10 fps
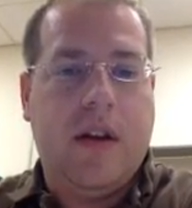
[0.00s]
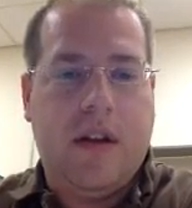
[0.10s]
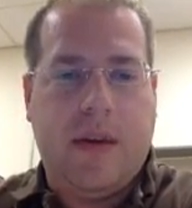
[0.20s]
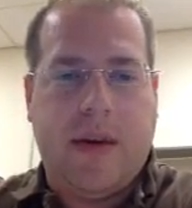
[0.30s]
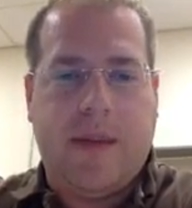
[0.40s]

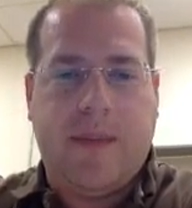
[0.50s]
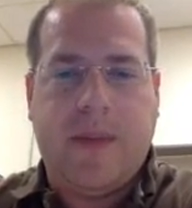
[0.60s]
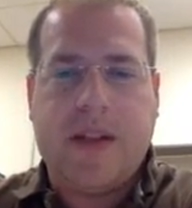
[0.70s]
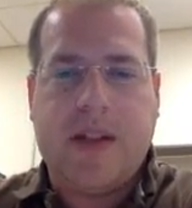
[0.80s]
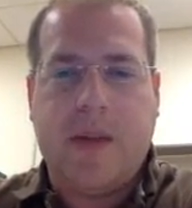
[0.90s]
There we go.
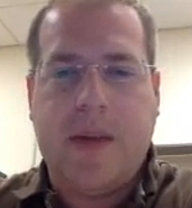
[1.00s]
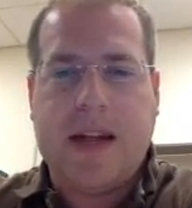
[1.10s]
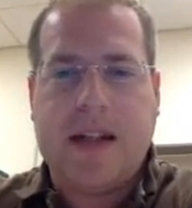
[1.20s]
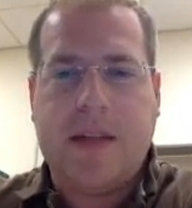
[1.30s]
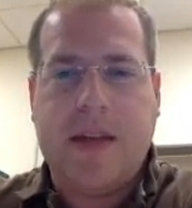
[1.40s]
So
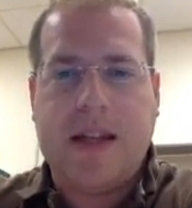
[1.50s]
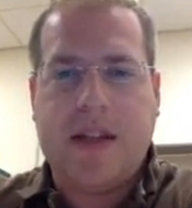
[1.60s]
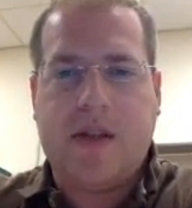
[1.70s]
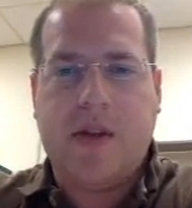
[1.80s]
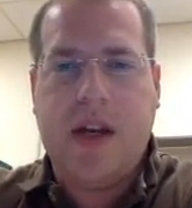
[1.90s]
back to the main
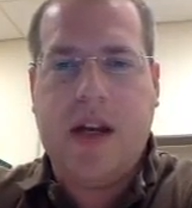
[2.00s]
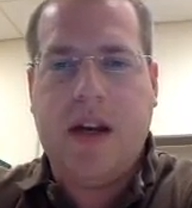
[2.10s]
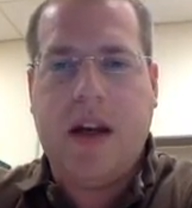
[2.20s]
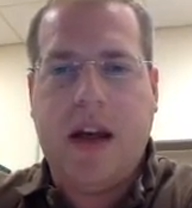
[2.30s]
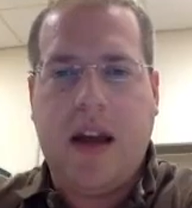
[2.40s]

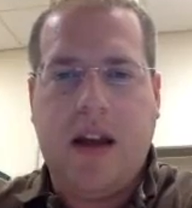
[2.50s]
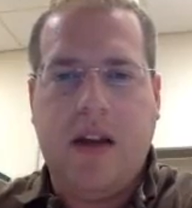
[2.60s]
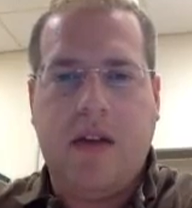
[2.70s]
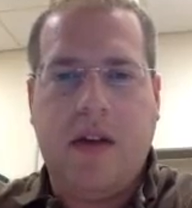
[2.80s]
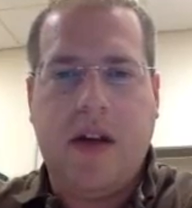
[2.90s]
screen, and
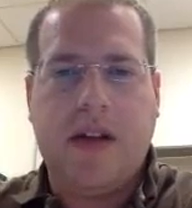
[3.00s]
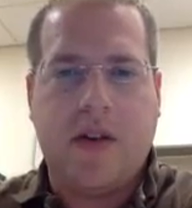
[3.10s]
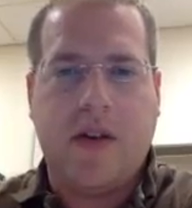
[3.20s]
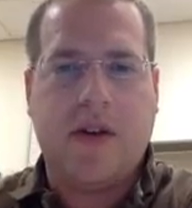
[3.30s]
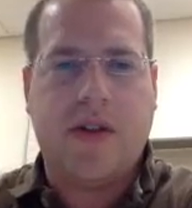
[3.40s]
here is
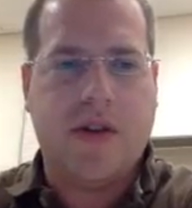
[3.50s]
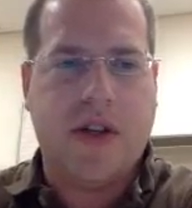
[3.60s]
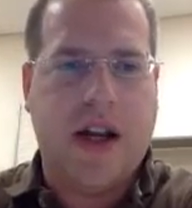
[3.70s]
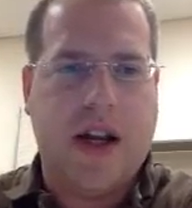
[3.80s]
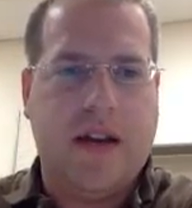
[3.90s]
our
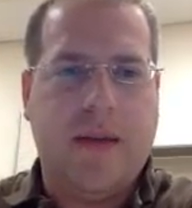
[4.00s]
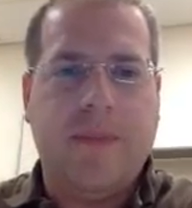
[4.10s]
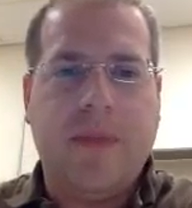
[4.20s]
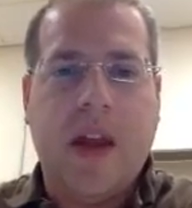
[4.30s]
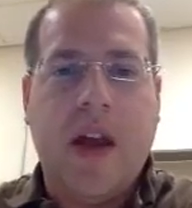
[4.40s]
search aid.
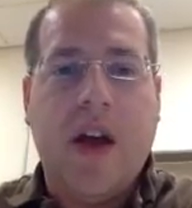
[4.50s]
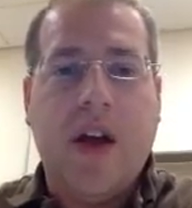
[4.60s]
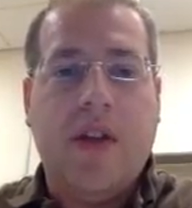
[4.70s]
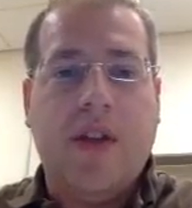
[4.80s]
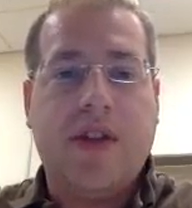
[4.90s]

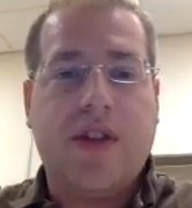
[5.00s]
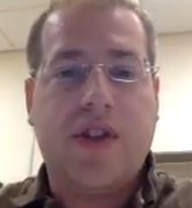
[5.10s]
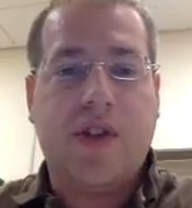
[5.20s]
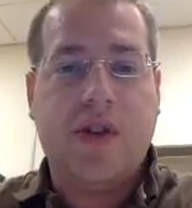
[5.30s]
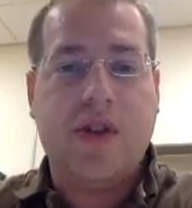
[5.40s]
The
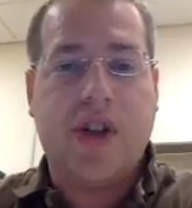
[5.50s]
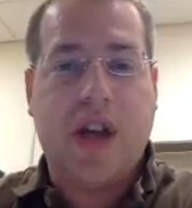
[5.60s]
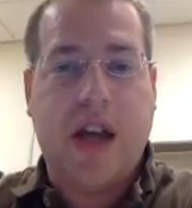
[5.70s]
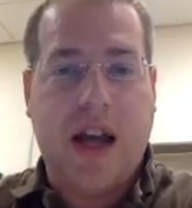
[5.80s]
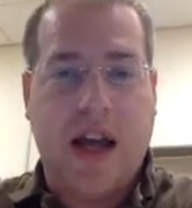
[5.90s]
search
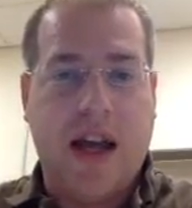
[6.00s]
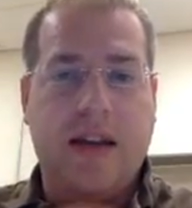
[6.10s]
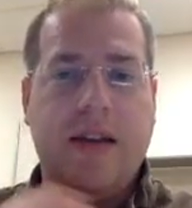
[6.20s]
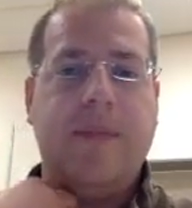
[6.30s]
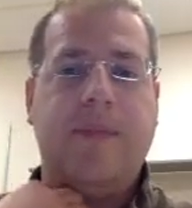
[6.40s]

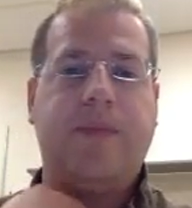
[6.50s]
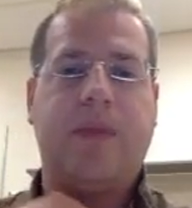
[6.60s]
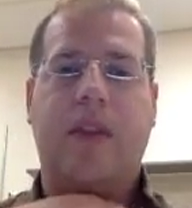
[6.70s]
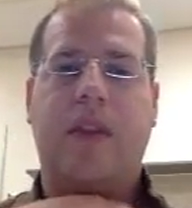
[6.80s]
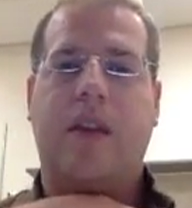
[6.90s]
aid
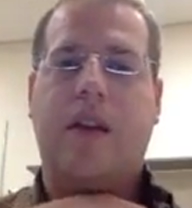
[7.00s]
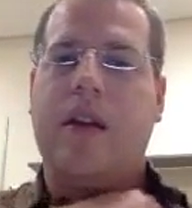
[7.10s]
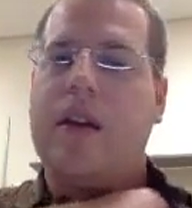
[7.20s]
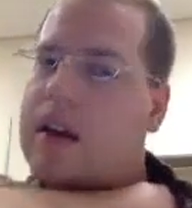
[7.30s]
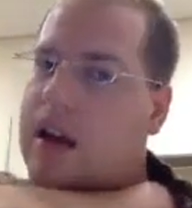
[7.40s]

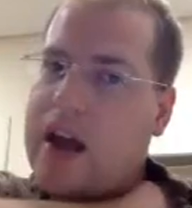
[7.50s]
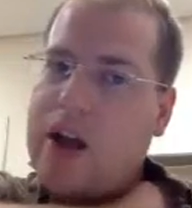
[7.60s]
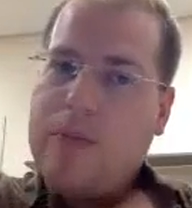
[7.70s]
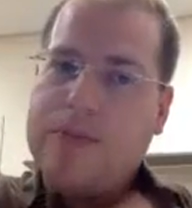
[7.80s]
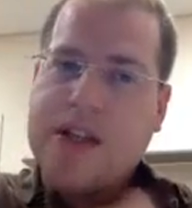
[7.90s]

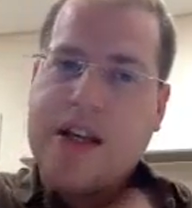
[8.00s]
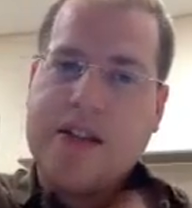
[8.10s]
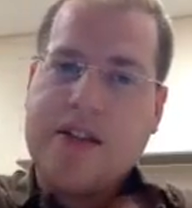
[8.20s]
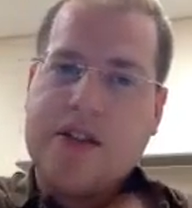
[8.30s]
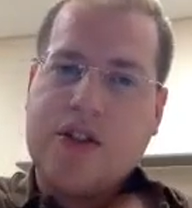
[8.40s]
helps
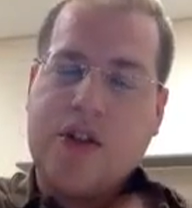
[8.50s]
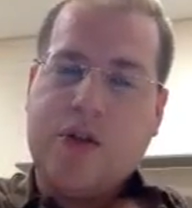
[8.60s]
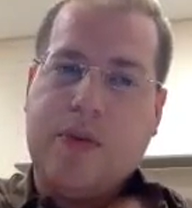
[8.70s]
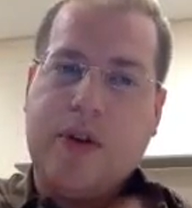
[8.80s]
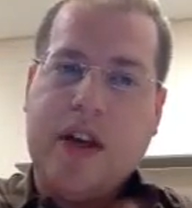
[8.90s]
us to
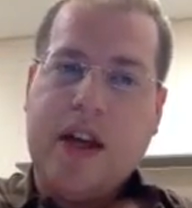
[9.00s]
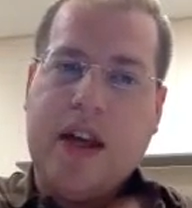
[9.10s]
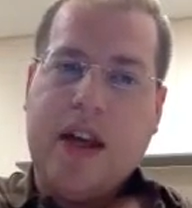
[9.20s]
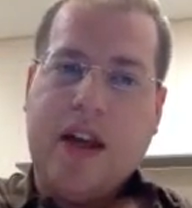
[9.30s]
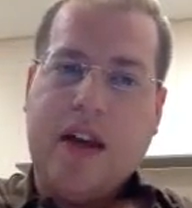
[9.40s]
put
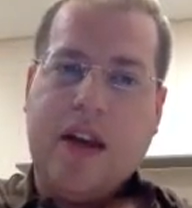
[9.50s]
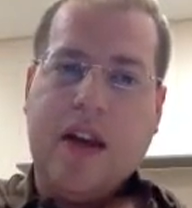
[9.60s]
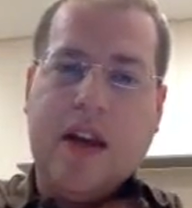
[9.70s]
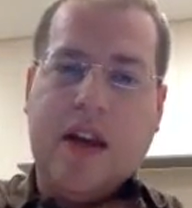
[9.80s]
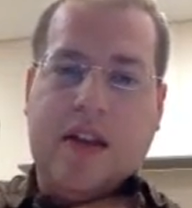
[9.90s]
in
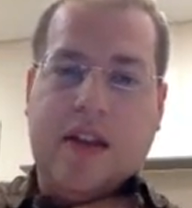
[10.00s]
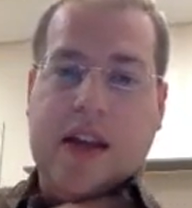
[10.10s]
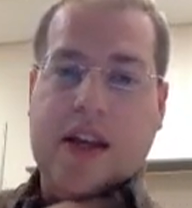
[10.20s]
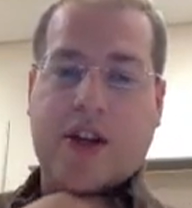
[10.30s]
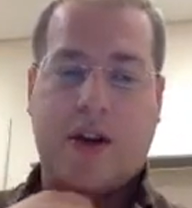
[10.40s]
the
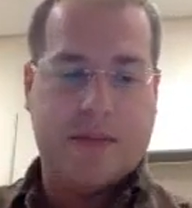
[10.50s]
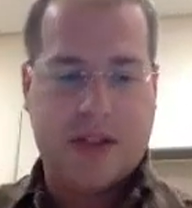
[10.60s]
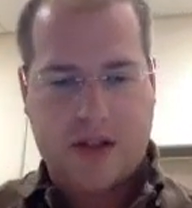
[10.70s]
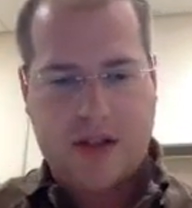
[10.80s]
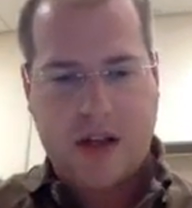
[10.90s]
key
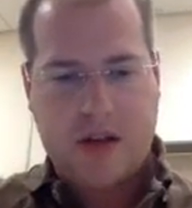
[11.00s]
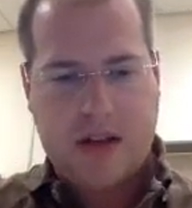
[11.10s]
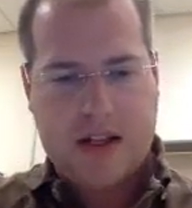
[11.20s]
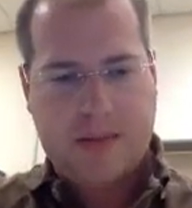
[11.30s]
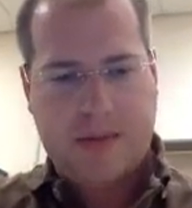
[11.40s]
terms. So
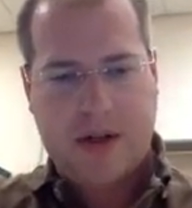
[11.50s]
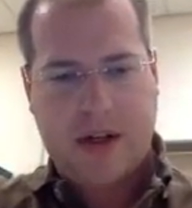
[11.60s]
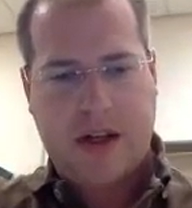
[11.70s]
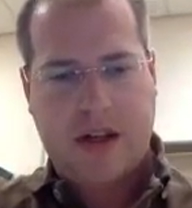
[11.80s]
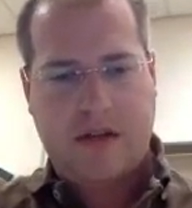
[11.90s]
let's put
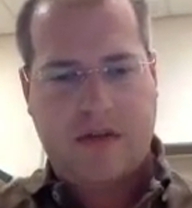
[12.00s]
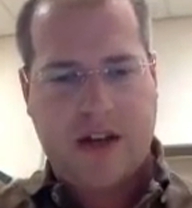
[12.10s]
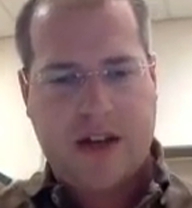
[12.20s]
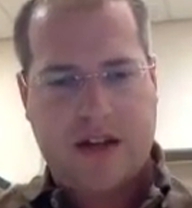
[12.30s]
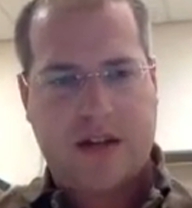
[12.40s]
in
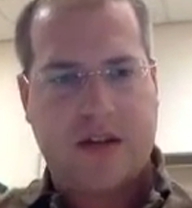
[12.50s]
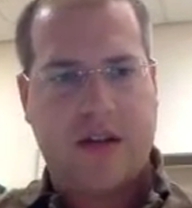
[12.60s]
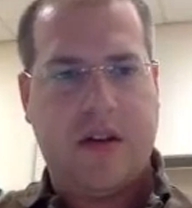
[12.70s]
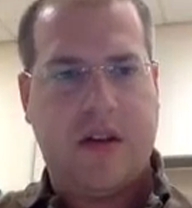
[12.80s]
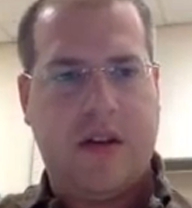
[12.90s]
fast
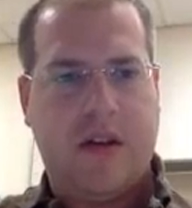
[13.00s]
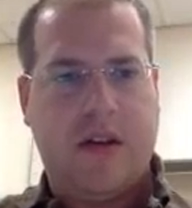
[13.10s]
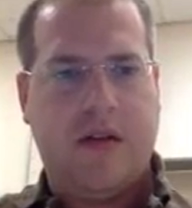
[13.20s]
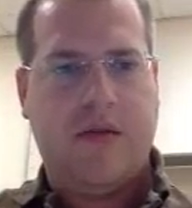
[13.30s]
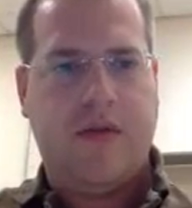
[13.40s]

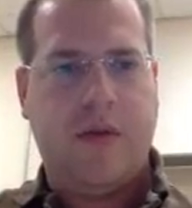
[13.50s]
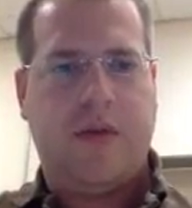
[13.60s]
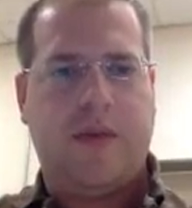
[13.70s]
food.